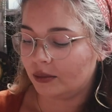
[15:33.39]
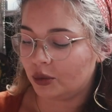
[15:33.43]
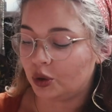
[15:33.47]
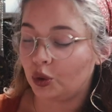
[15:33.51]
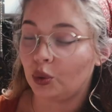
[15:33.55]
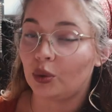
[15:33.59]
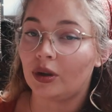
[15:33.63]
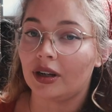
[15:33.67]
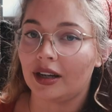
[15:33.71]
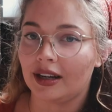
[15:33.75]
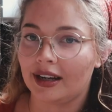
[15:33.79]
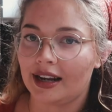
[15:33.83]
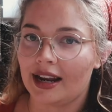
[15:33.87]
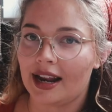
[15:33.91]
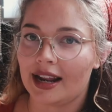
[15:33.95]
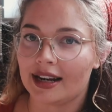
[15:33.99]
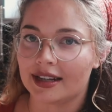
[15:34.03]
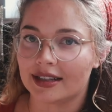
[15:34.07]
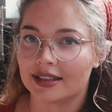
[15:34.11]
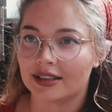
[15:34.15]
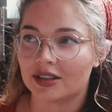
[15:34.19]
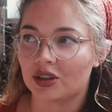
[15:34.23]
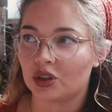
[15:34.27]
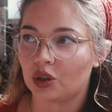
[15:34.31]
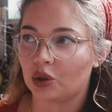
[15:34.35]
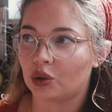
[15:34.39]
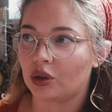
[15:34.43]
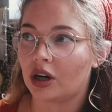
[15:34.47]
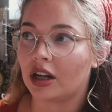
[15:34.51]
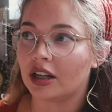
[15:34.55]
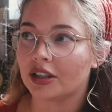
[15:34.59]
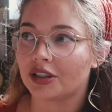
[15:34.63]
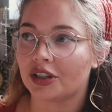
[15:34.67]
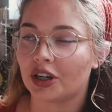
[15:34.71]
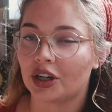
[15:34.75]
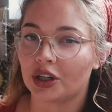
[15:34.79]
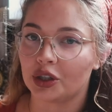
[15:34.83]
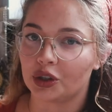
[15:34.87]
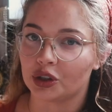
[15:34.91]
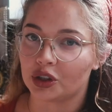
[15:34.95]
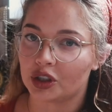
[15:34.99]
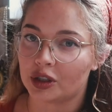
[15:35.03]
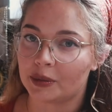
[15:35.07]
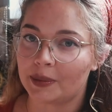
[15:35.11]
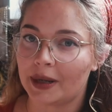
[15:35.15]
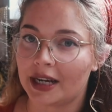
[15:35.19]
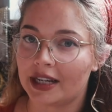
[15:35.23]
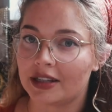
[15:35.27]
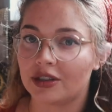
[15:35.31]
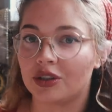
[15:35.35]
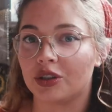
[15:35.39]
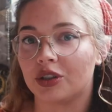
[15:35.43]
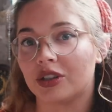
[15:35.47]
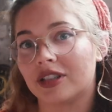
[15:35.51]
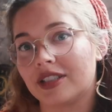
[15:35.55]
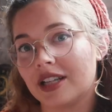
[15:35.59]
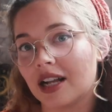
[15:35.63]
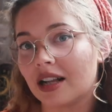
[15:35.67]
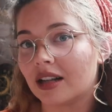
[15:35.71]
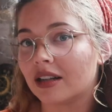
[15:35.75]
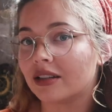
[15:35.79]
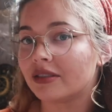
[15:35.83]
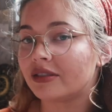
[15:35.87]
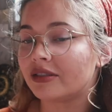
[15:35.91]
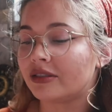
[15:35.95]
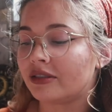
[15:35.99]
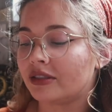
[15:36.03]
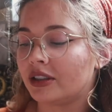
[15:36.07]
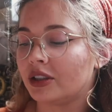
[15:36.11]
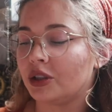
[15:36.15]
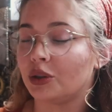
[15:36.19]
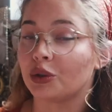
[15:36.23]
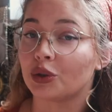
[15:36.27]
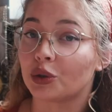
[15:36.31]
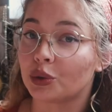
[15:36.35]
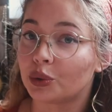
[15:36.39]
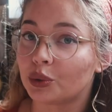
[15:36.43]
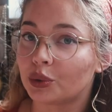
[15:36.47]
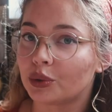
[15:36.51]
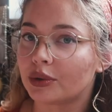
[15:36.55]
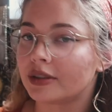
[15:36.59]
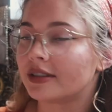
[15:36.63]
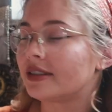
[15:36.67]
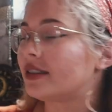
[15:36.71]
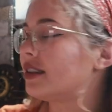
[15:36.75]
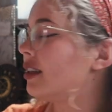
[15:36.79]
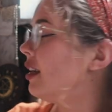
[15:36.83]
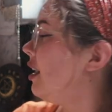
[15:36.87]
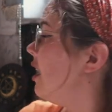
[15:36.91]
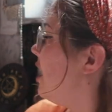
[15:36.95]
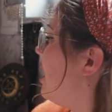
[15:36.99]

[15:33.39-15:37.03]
to cleanse your altar, your space, yourself, your tools.